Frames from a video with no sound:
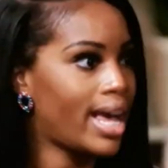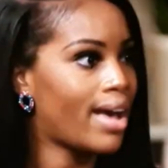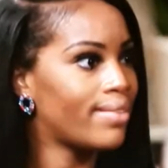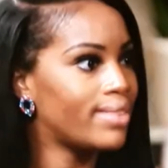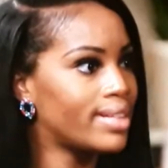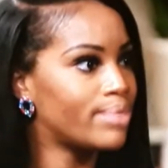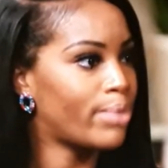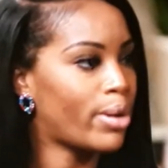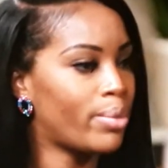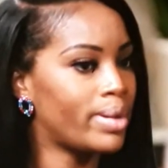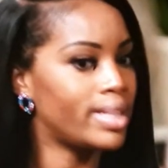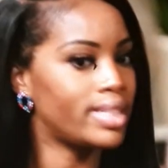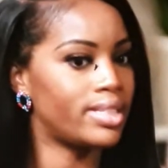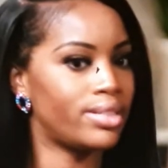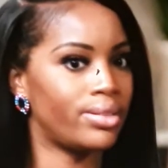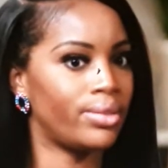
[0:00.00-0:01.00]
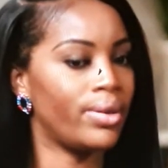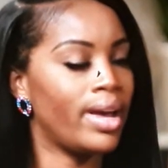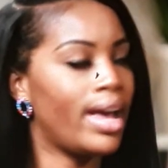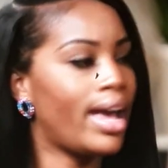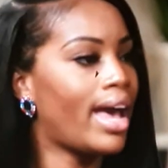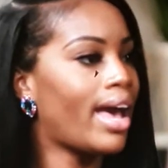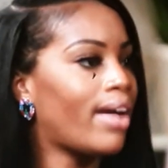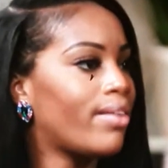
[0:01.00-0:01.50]
to to have the moment to
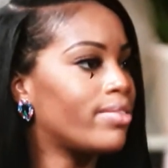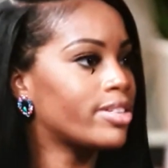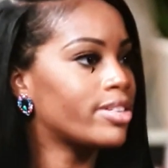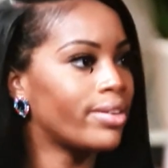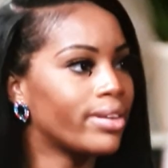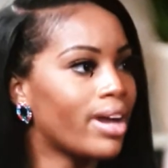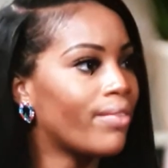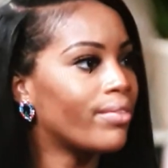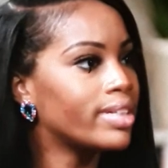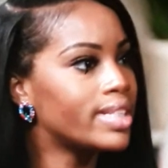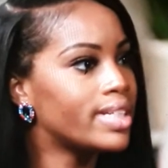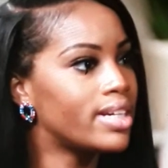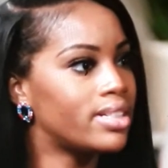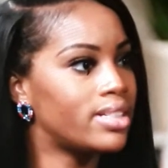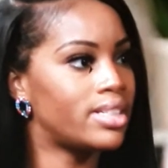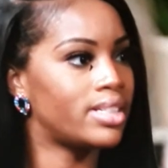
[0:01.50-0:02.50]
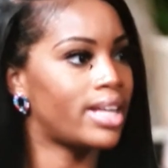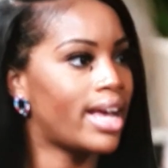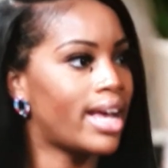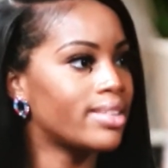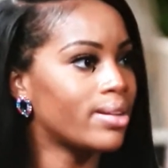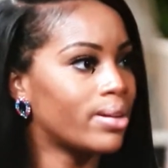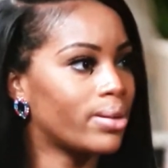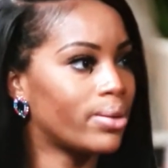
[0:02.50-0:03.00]
have certain conversations and Are
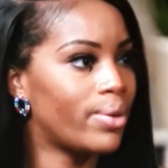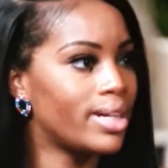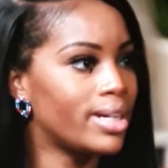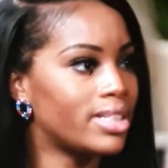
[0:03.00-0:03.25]
ask all the